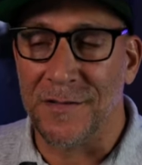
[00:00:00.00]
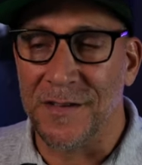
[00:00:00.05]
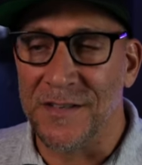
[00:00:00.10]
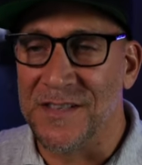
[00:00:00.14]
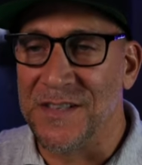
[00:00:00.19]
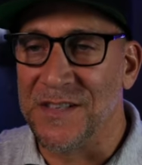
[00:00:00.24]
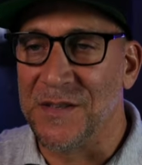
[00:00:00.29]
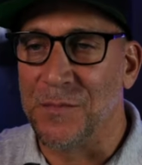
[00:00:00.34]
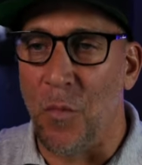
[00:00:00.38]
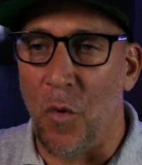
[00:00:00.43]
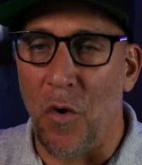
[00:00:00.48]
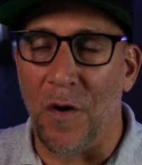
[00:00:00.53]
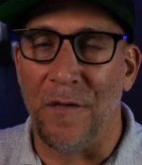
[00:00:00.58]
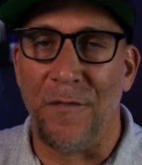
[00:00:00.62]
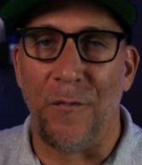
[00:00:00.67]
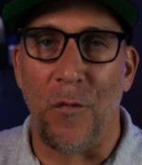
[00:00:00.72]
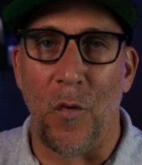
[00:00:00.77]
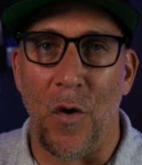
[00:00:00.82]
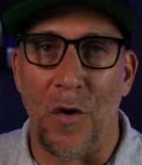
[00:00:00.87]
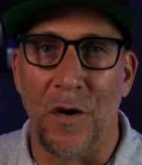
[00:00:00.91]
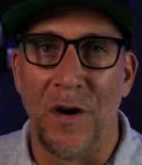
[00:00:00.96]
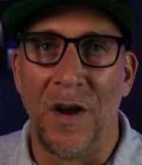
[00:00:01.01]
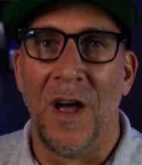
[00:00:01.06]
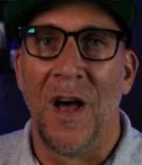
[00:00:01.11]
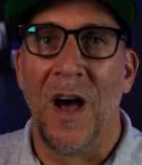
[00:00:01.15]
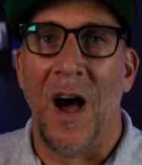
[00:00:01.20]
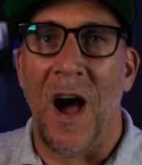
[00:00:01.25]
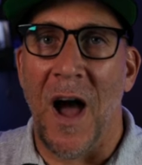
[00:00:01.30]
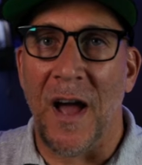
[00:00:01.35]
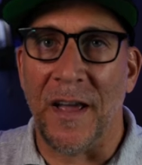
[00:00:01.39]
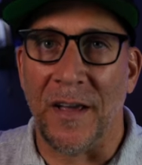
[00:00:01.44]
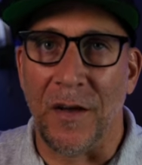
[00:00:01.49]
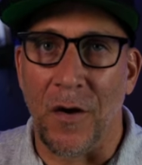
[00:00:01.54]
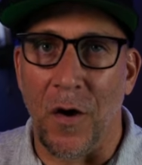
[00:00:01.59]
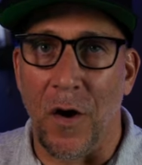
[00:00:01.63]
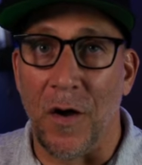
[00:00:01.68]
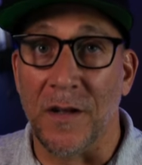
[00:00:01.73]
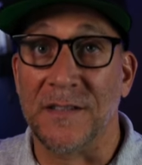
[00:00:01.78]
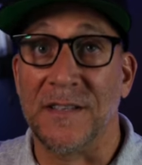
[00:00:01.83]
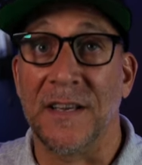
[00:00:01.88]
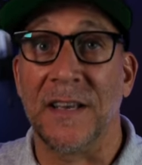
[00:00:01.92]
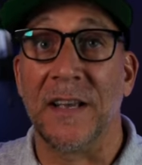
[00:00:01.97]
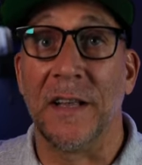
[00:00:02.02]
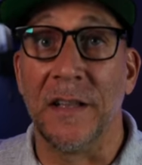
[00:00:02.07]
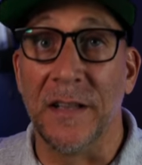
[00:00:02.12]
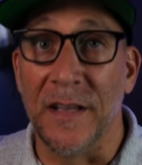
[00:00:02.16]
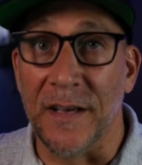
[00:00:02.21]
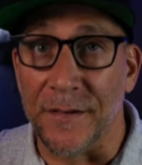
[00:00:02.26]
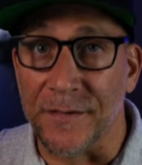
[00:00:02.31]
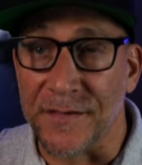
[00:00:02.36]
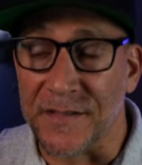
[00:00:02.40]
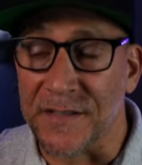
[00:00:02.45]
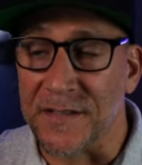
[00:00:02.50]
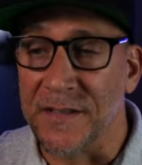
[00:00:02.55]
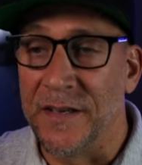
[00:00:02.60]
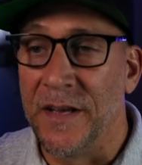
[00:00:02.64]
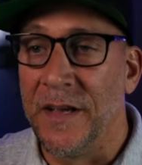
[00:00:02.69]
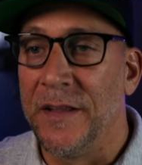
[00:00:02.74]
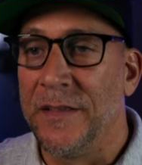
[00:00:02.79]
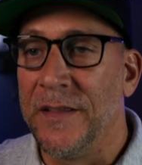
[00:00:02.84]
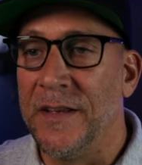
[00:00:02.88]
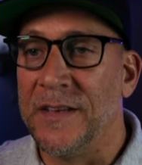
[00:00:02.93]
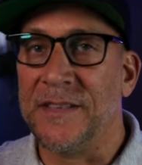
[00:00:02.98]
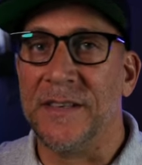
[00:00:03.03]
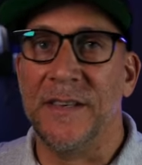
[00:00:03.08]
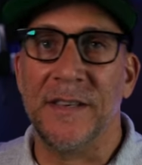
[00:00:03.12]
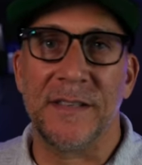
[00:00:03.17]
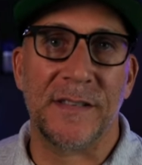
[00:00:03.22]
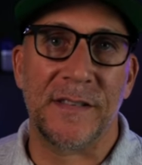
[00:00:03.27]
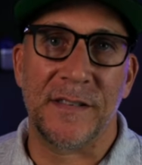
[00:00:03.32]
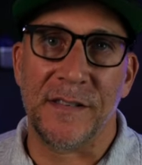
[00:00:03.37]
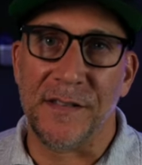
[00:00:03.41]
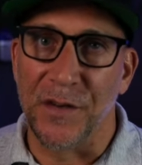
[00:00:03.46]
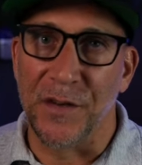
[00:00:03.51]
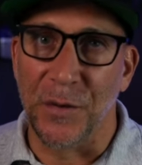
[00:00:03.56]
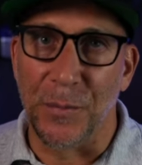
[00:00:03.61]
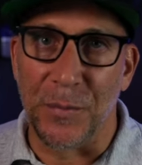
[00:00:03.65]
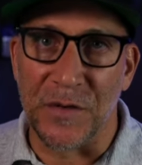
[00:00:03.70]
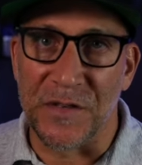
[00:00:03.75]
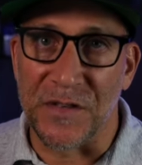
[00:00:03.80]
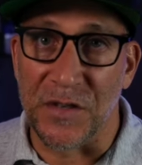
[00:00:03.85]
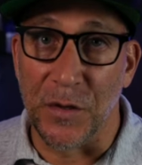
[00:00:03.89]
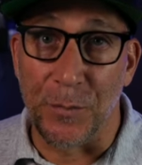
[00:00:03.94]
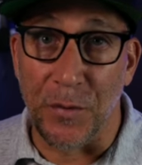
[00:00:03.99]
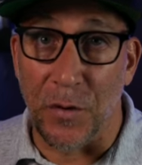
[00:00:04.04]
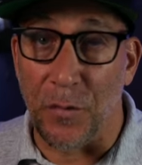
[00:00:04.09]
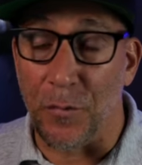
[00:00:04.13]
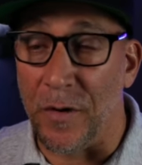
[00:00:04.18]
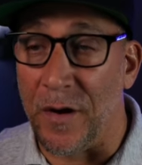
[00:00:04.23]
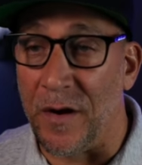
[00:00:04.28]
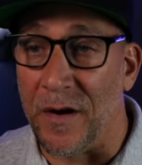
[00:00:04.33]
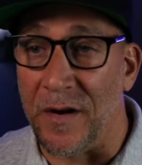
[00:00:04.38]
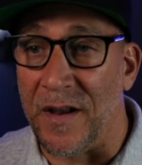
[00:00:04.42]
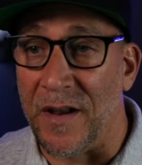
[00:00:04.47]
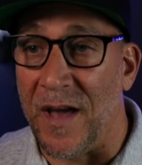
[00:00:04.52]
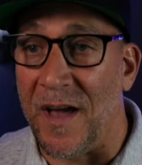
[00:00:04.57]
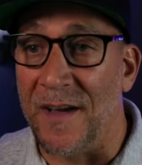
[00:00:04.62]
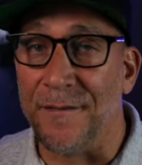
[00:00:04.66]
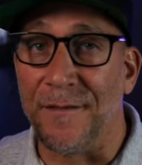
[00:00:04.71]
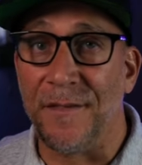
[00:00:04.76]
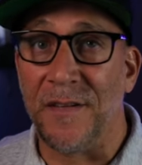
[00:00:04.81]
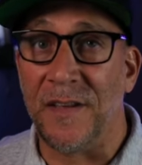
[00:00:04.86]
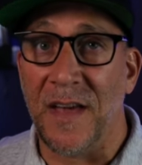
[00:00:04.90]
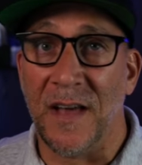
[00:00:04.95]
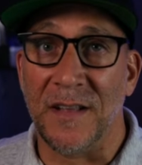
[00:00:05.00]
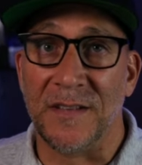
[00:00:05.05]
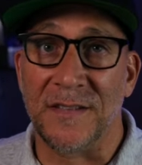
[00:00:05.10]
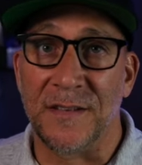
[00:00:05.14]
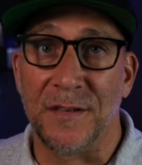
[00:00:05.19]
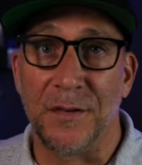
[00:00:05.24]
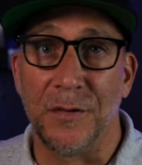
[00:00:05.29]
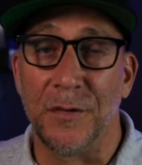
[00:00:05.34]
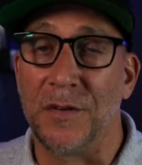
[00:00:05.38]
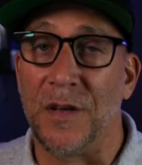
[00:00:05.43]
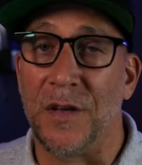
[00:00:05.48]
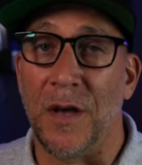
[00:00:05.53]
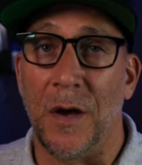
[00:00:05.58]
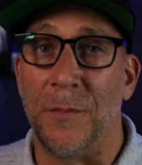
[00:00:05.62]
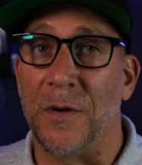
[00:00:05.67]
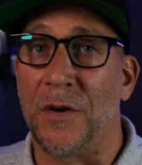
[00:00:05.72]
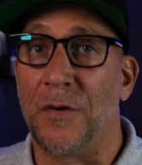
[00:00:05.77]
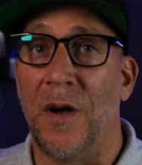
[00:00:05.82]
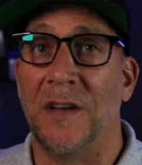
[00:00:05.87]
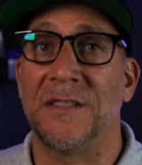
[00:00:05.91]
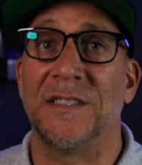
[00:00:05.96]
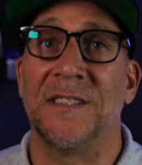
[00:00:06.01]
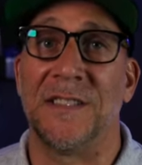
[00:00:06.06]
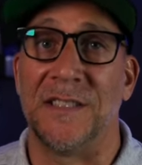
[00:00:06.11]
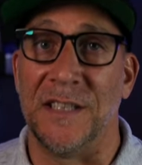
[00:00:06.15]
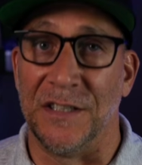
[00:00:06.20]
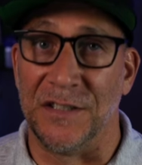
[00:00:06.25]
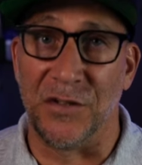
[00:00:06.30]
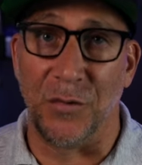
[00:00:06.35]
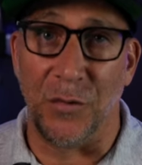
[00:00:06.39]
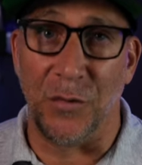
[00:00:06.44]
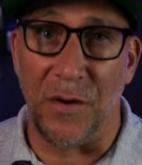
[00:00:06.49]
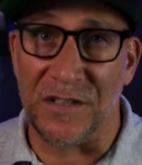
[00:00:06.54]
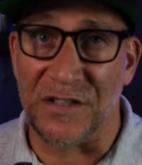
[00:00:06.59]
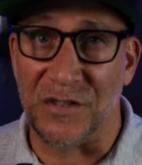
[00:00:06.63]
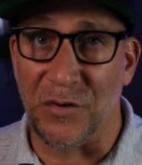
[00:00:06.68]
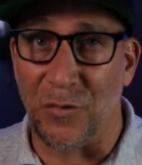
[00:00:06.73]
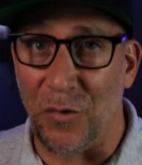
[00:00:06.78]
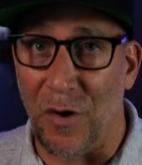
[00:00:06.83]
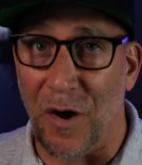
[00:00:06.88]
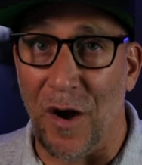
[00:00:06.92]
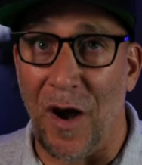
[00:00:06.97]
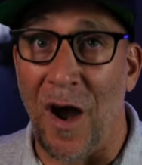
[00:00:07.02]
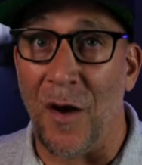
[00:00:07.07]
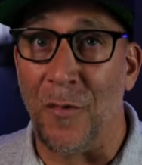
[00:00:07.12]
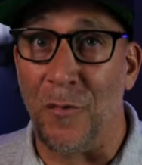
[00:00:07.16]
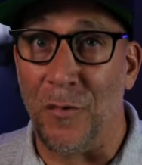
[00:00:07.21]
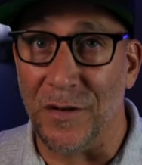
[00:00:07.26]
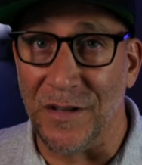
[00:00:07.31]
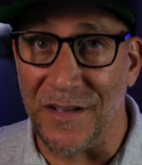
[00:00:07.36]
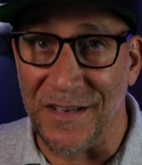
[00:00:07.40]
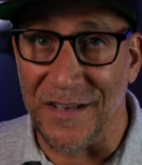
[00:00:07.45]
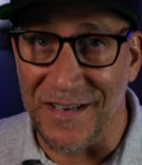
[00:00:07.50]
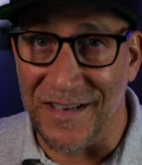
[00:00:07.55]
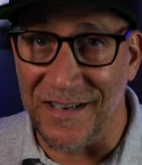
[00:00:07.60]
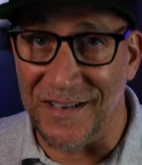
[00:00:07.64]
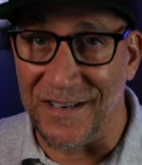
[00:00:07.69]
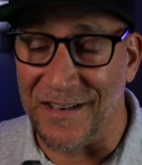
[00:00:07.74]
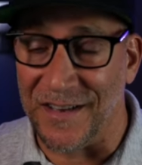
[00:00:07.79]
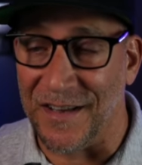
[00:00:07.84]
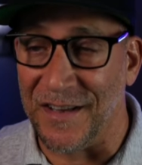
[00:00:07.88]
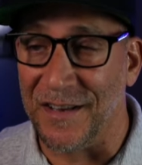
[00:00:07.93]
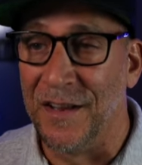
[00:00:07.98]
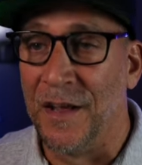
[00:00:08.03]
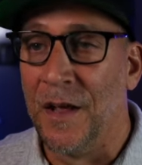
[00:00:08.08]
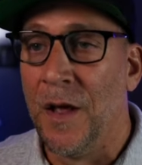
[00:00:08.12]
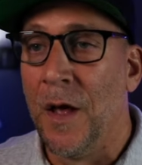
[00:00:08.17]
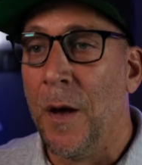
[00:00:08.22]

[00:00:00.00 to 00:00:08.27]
This is more for icons and glyphs. This is super, super rare, and I've yet to come across a situation where I really needed it.